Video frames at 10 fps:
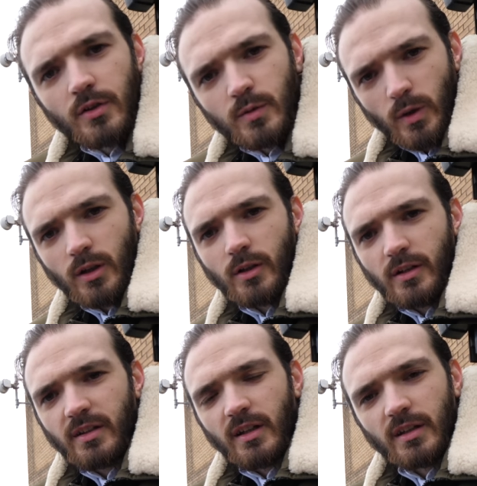So when can
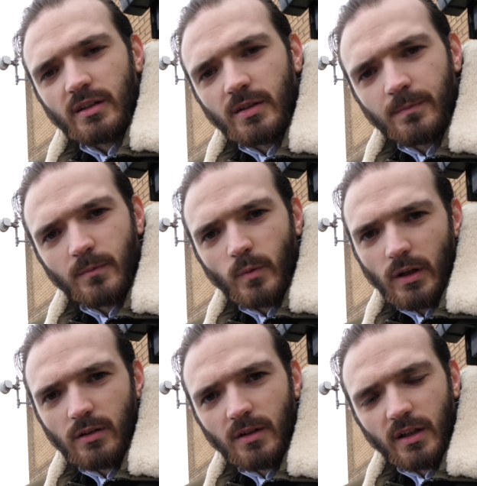you see it?
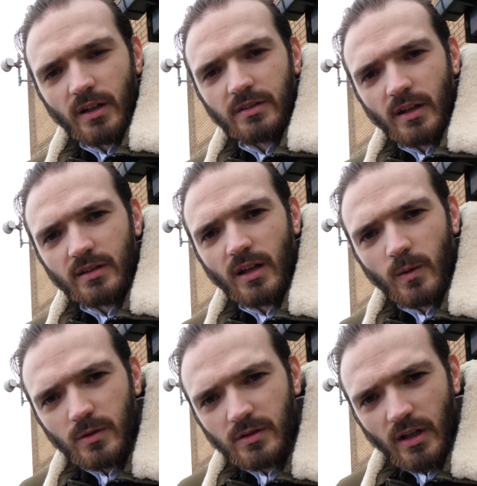Well, like I said, I
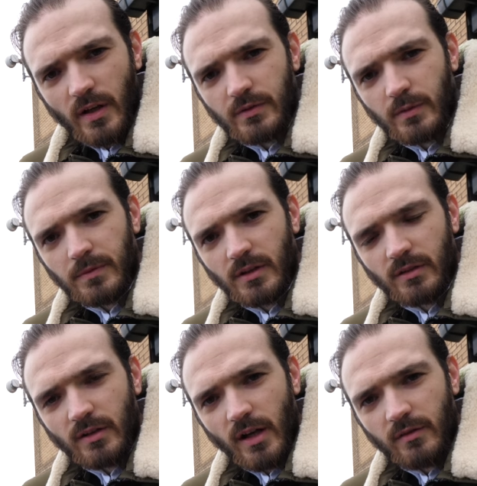want to have
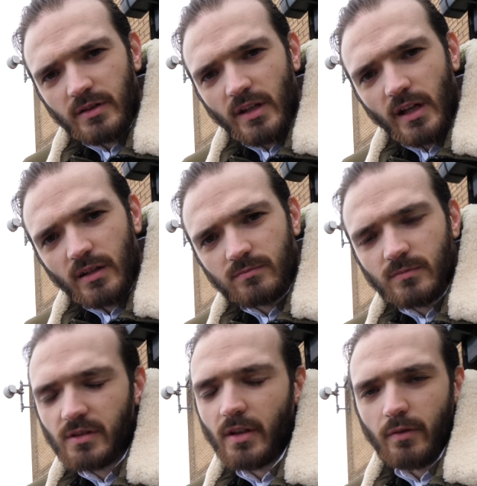something every day,
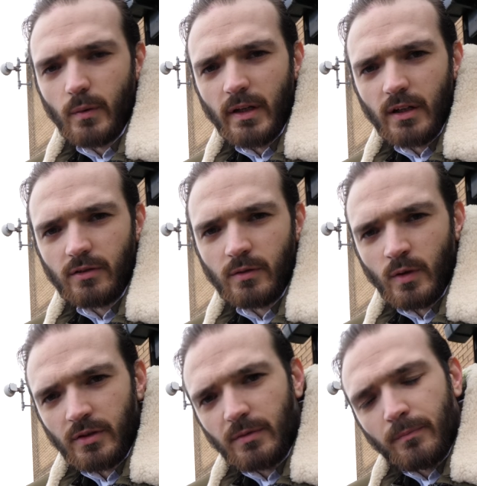except for weekends of
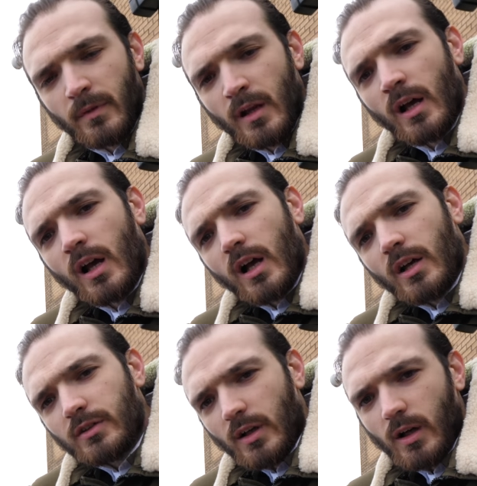course.
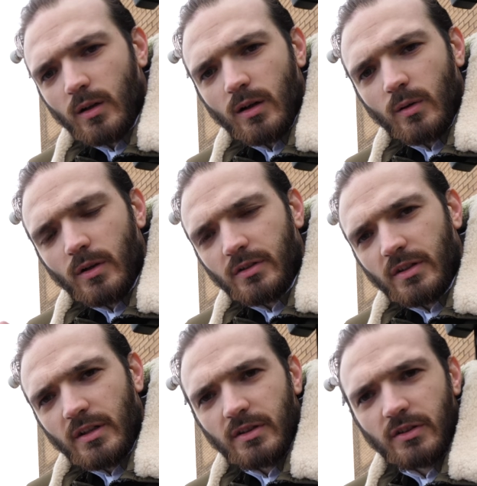So
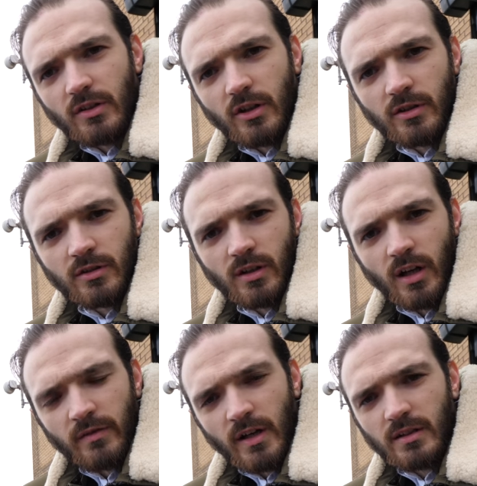once this is done
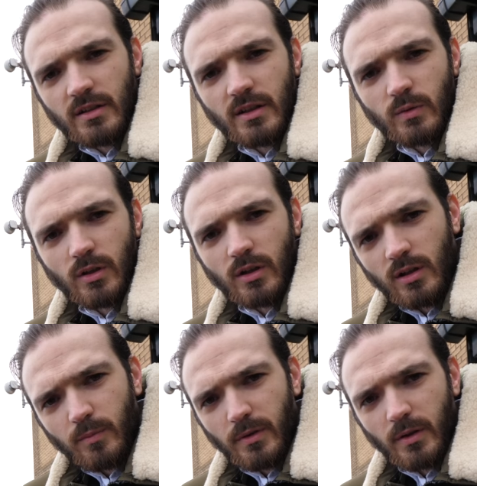and I've edited this one, I'm
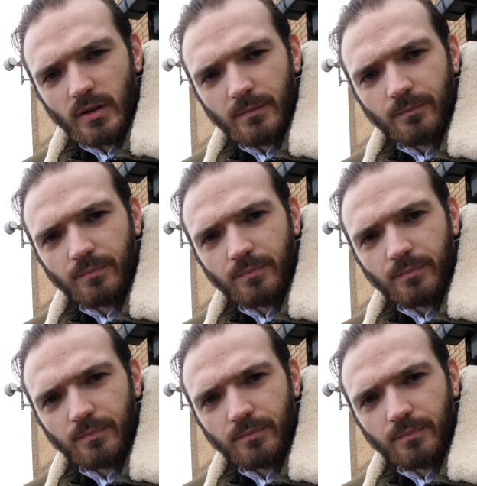going to upload it.